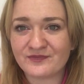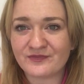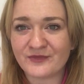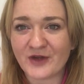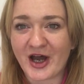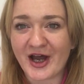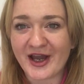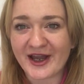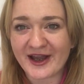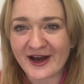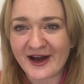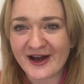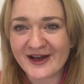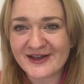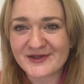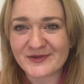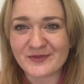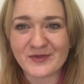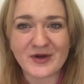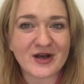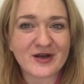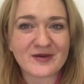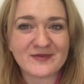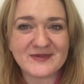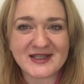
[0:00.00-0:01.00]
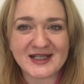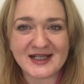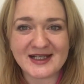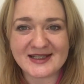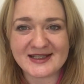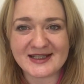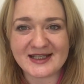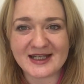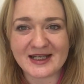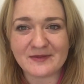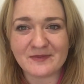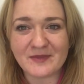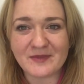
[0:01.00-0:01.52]
Hi guys, and welcome to
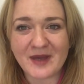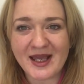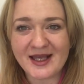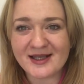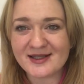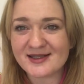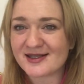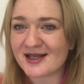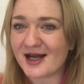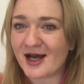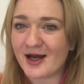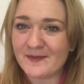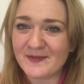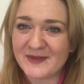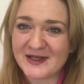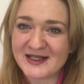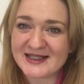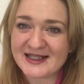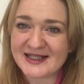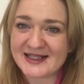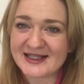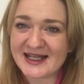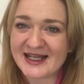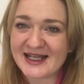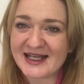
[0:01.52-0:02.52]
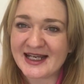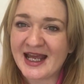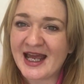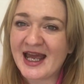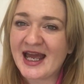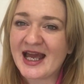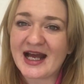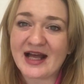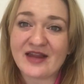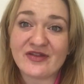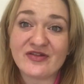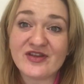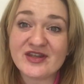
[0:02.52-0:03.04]
Lizzie Dean Makes. I'm Lizzie Dean,
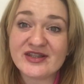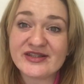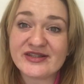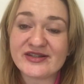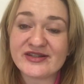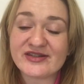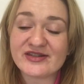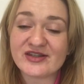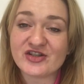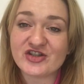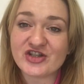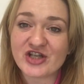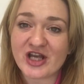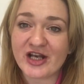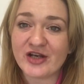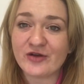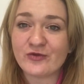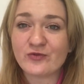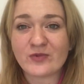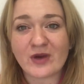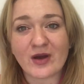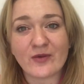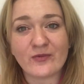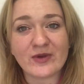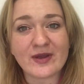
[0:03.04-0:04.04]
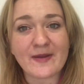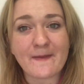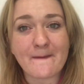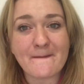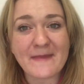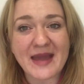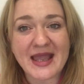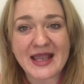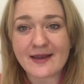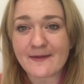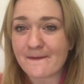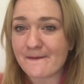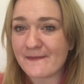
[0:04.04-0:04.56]
and this is the channel where we
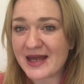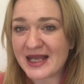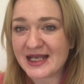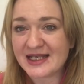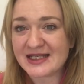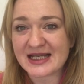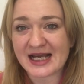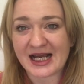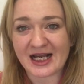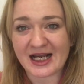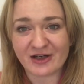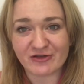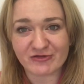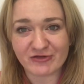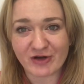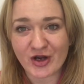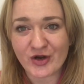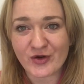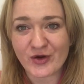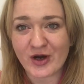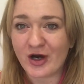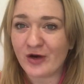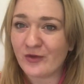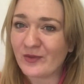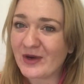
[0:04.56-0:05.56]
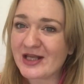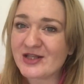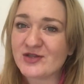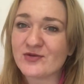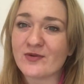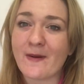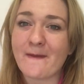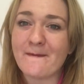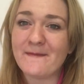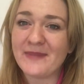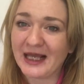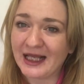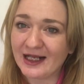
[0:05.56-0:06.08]
make, mend and grow our way to
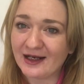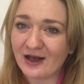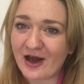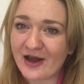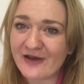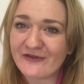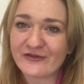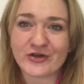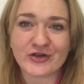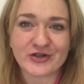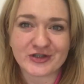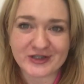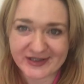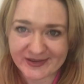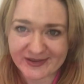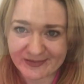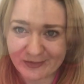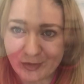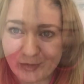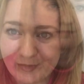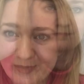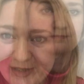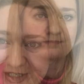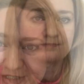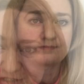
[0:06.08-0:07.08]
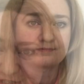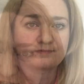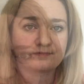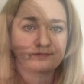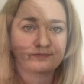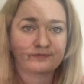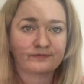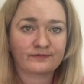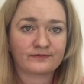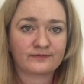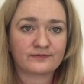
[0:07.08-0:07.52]
a big life on a small budget.